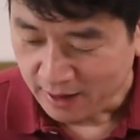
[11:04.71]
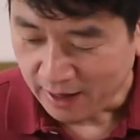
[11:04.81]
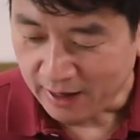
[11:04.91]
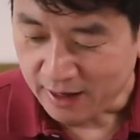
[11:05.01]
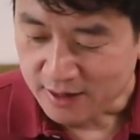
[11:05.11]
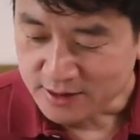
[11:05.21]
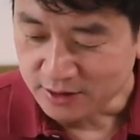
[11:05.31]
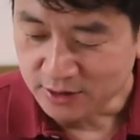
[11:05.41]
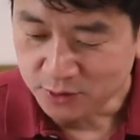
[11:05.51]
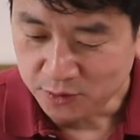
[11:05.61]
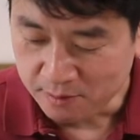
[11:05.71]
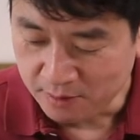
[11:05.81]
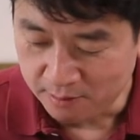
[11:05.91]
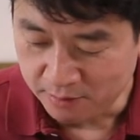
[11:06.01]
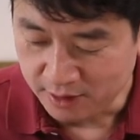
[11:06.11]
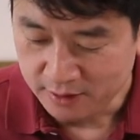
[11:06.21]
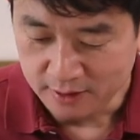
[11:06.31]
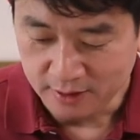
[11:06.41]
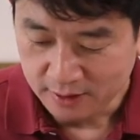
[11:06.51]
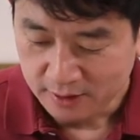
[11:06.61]
As you
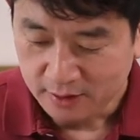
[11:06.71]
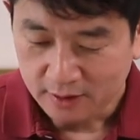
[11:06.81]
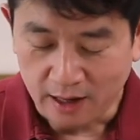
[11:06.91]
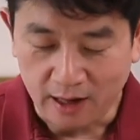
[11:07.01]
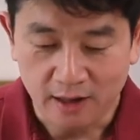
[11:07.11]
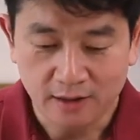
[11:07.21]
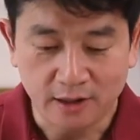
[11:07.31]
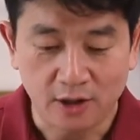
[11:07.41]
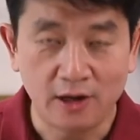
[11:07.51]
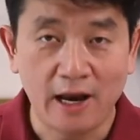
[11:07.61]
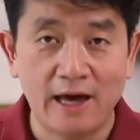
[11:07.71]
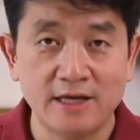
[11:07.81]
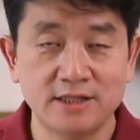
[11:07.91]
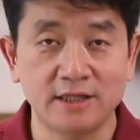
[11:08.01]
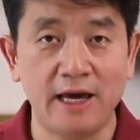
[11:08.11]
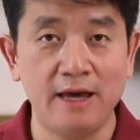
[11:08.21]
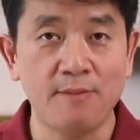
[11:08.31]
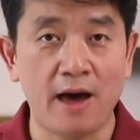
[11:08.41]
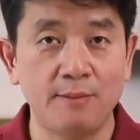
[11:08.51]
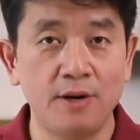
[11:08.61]
remember, on our last game
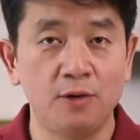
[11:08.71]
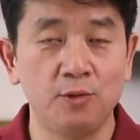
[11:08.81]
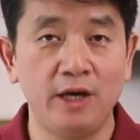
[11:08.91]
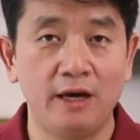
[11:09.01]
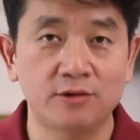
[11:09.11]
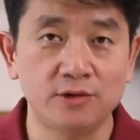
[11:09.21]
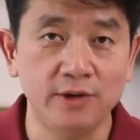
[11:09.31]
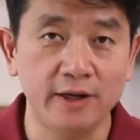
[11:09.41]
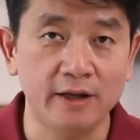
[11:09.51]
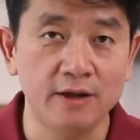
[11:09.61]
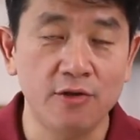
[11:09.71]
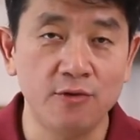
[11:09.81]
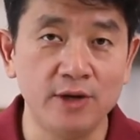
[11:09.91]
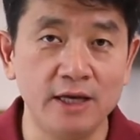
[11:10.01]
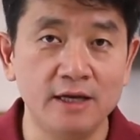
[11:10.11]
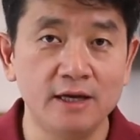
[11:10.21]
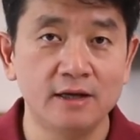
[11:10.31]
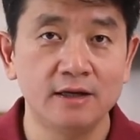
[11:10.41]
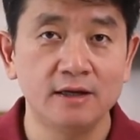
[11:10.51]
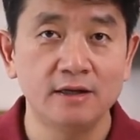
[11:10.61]
map, we have created 3
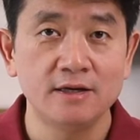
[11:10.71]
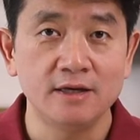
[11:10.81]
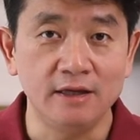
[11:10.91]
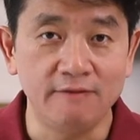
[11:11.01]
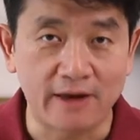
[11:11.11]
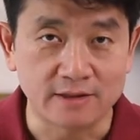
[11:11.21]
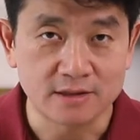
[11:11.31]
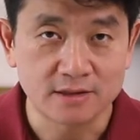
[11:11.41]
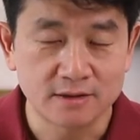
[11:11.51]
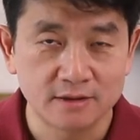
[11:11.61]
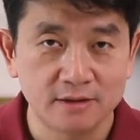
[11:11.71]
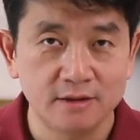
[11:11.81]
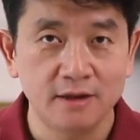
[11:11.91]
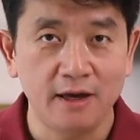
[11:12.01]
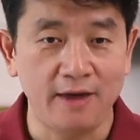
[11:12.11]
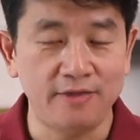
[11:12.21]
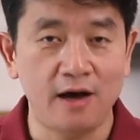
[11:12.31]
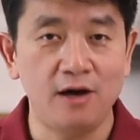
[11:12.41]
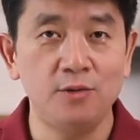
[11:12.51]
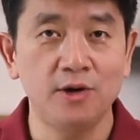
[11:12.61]
events. And
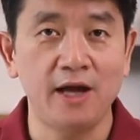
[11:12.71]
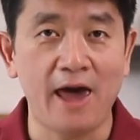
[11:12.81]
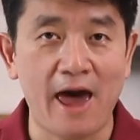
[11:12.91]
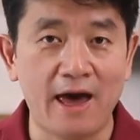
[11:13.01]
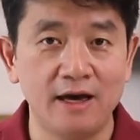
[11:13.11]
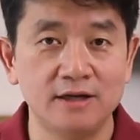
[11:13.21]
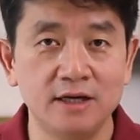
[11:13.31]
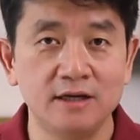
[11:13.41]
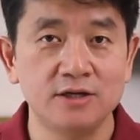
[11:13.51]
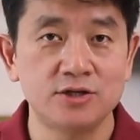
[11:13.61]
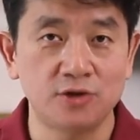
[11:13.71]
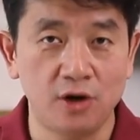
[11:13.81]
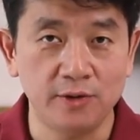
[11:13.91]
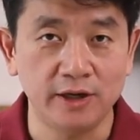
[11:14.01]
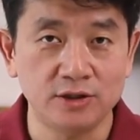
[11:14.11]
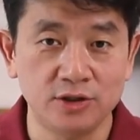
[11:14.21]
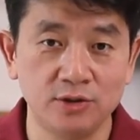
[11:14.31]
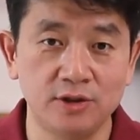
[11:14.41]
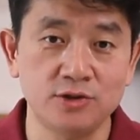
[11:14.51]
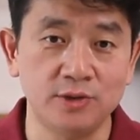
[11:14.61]
now we're going to add story to
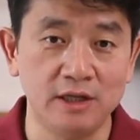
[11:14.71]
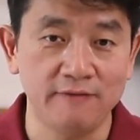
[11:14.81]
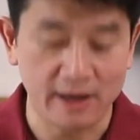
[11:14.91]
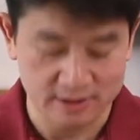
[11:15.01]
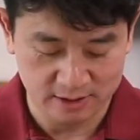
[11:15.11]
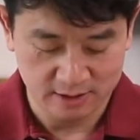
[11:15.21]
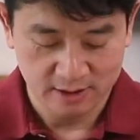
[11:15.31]
the 3 events.